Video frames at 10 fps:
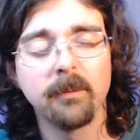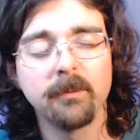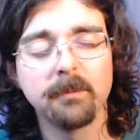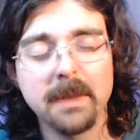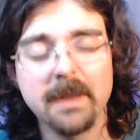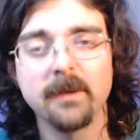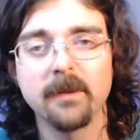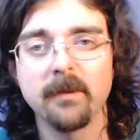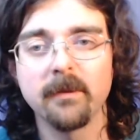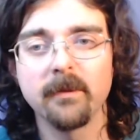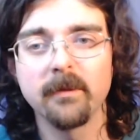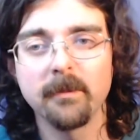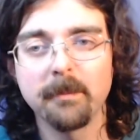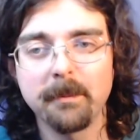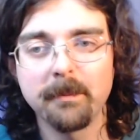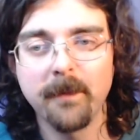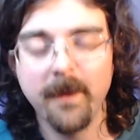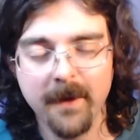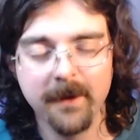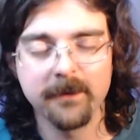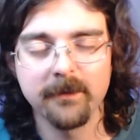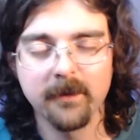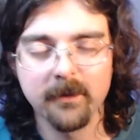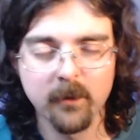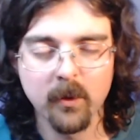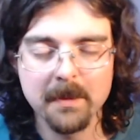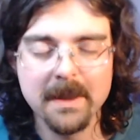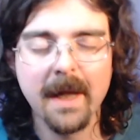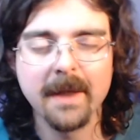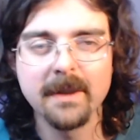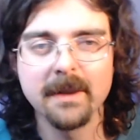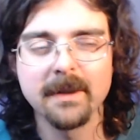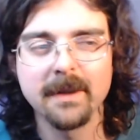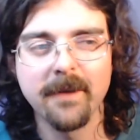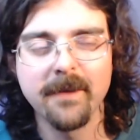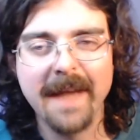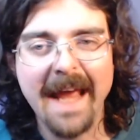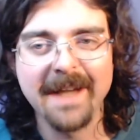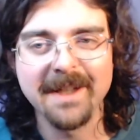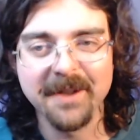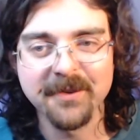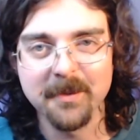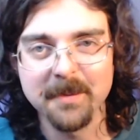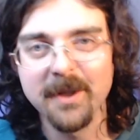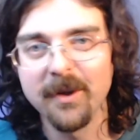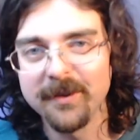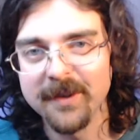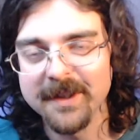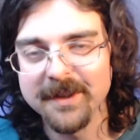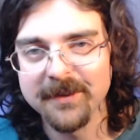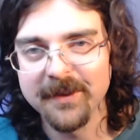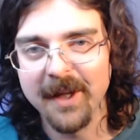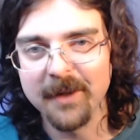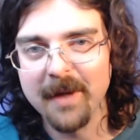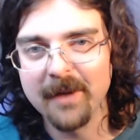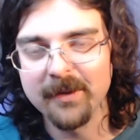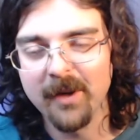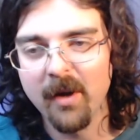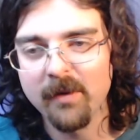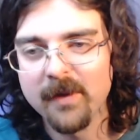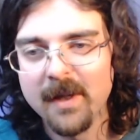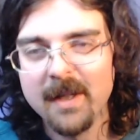beat thing, a 4-beat idea, and then add an extra beat onto the end to kind of round it off.